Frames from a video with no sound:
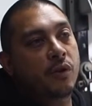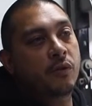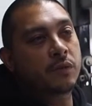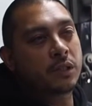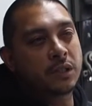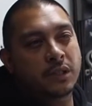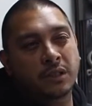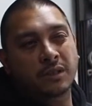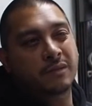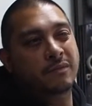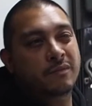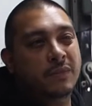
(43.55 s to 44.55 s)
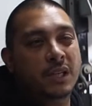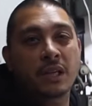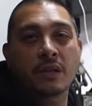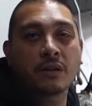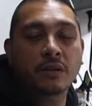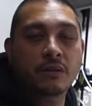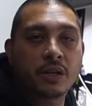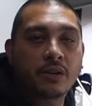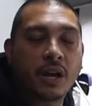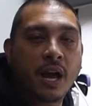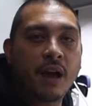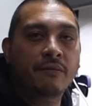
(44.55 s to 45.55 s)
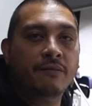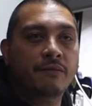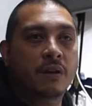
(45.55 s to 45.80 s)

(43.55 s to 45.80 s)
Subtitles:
over a year and a half,